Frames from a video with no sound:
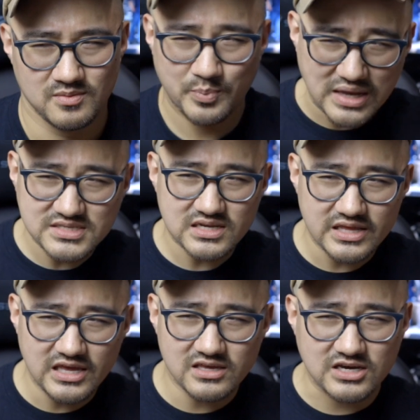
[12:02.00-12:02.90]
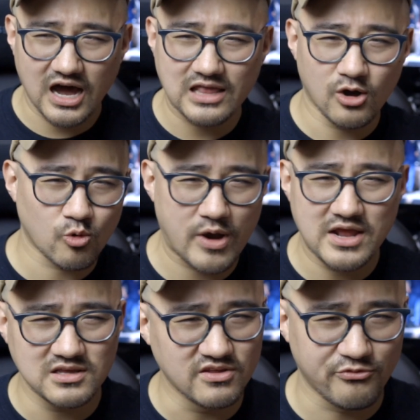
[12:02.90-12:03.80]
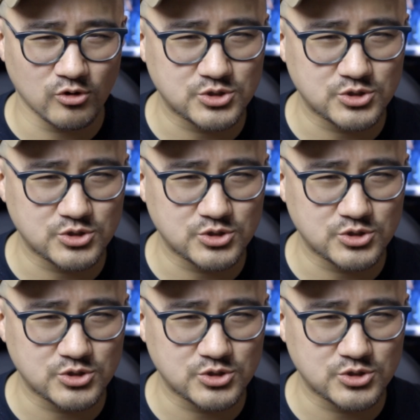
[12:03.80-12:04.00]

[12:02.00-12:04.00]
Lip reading: Basically, Kylo Ren in The Force